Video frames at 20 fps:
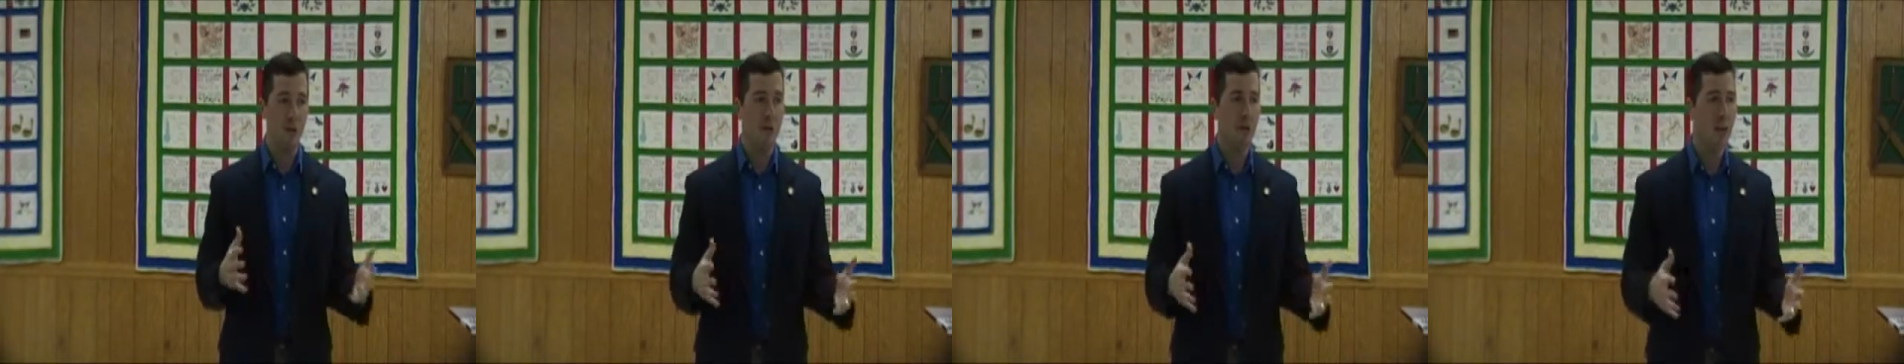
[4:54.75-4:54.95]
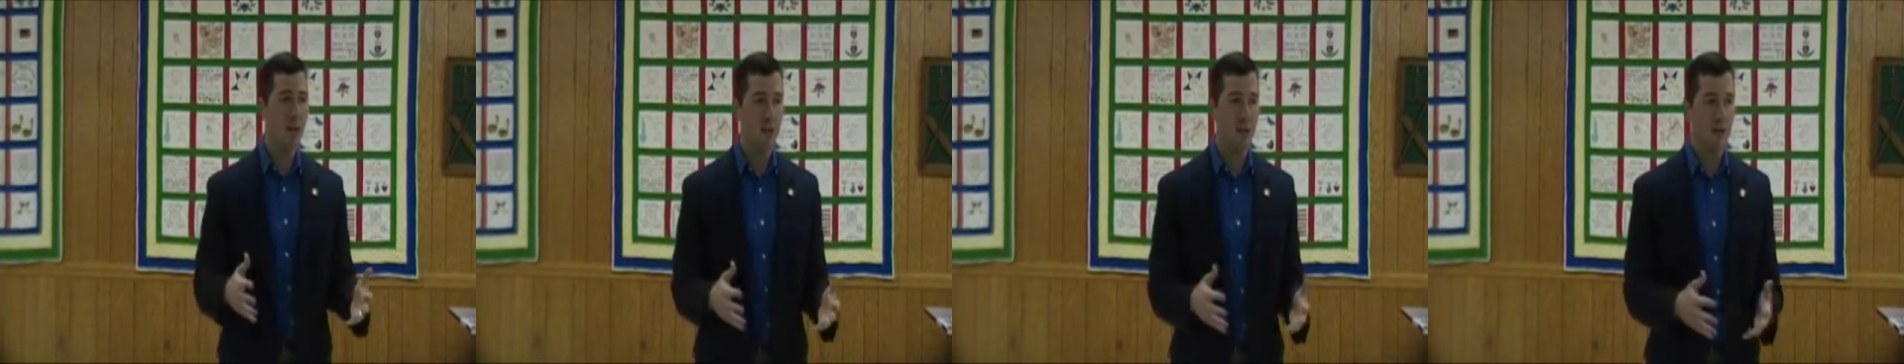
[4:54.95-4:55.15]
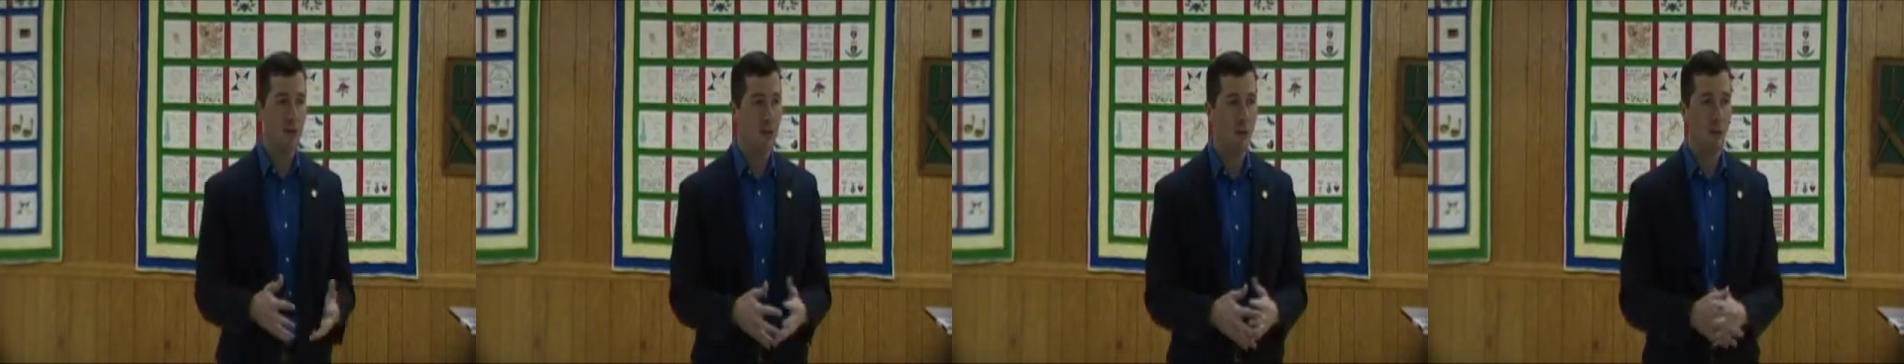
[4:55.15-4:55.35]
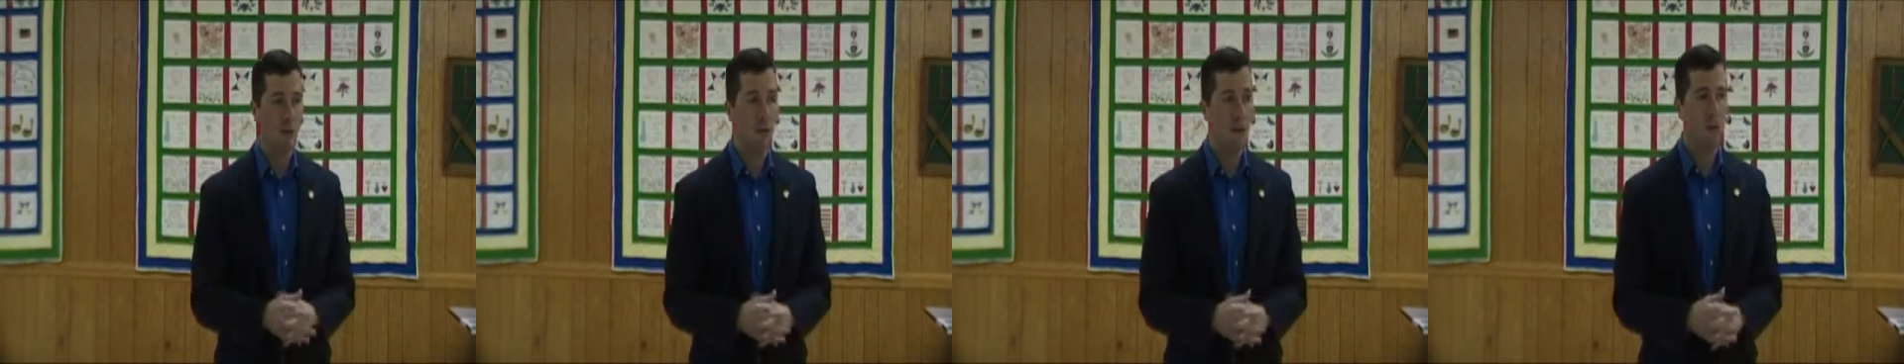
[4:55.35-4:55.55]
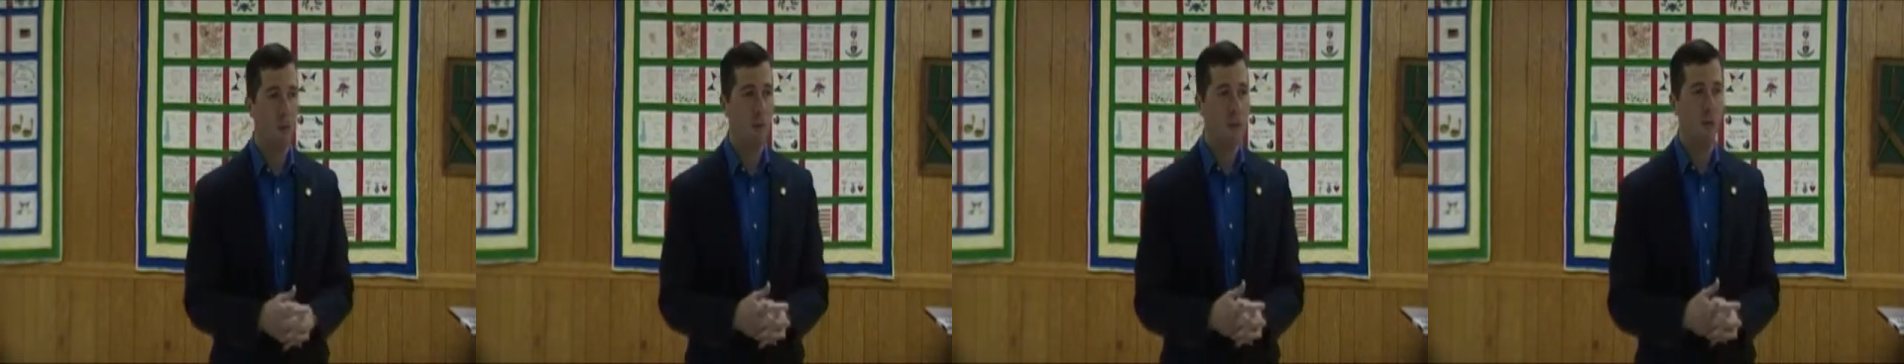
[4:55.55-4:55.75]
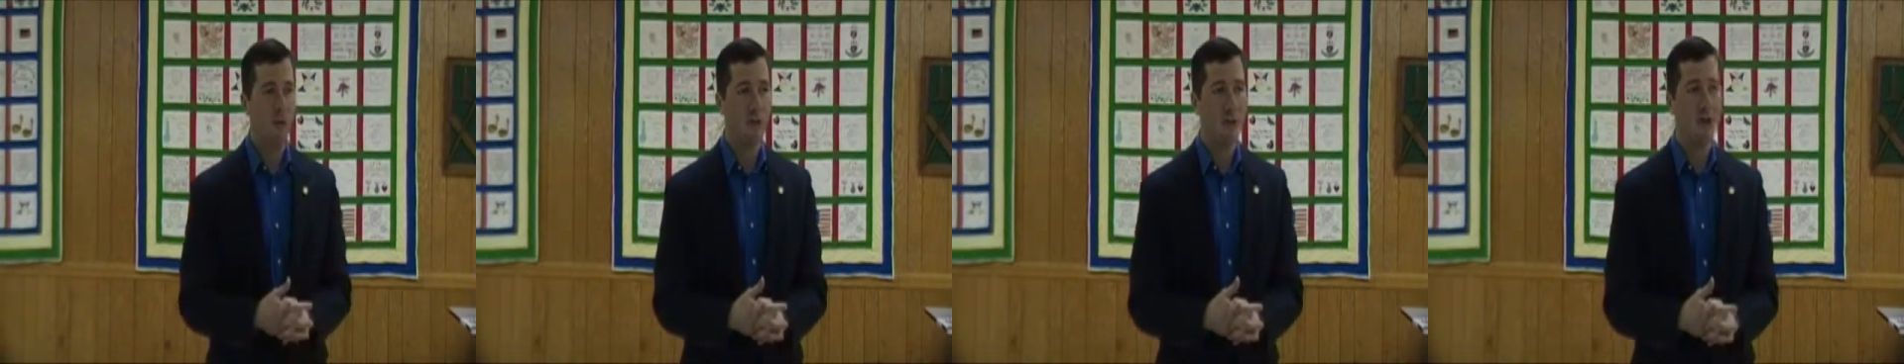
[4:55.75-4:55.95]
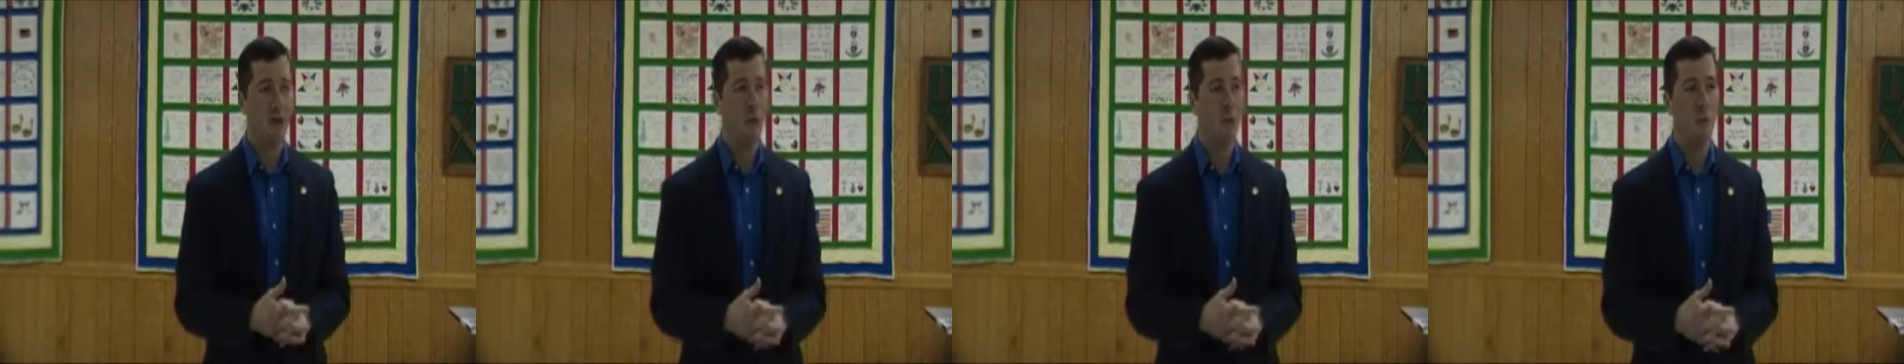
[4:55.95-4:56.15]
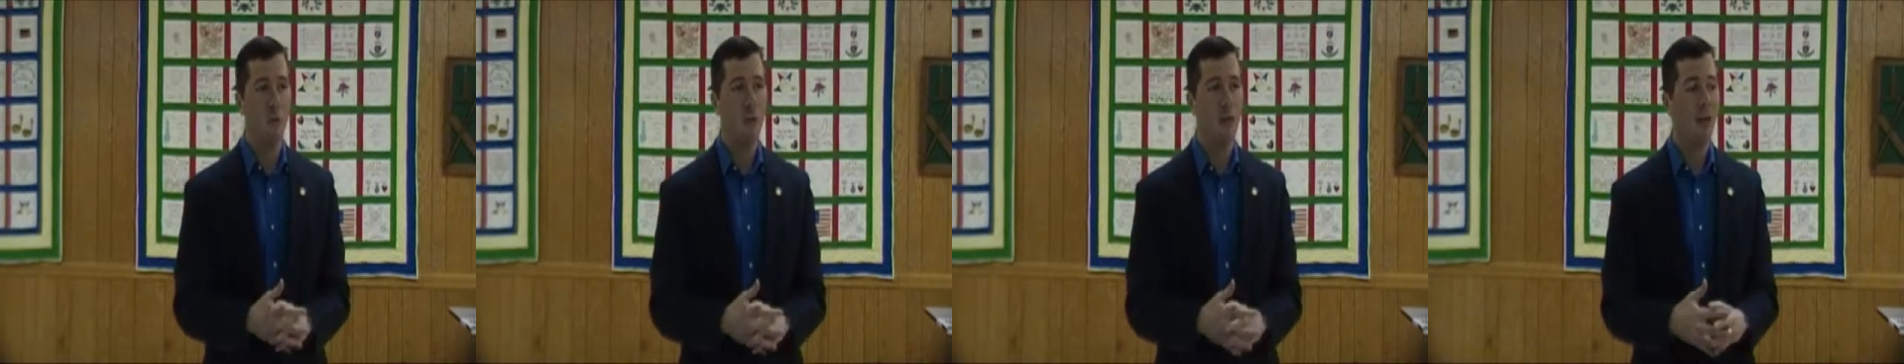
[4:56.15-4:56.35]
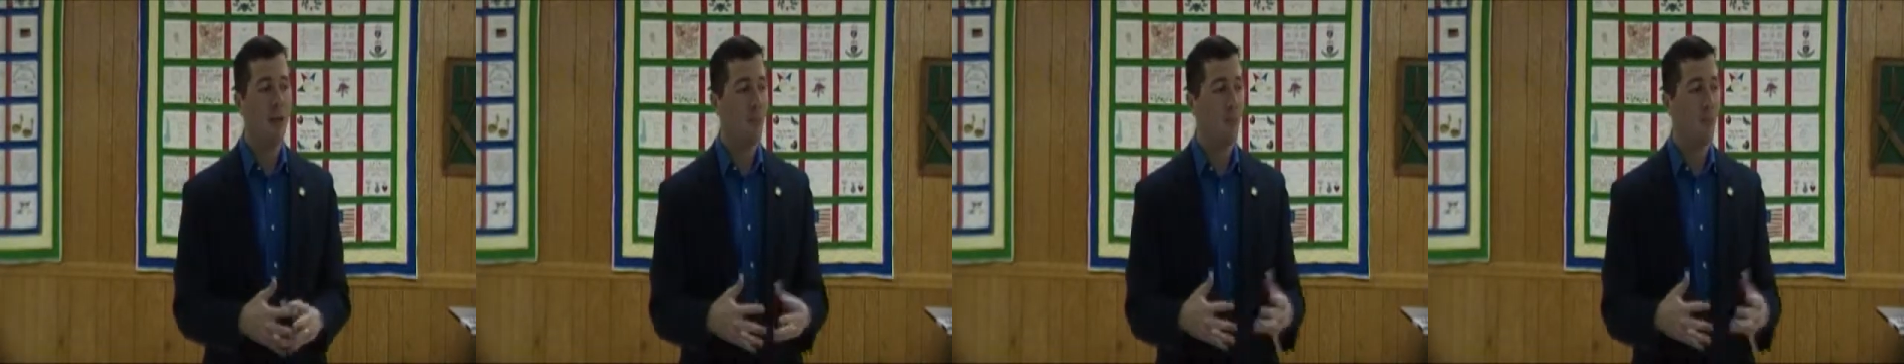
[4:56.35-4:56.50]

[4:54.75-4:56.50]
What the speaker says: this tax decrease was that we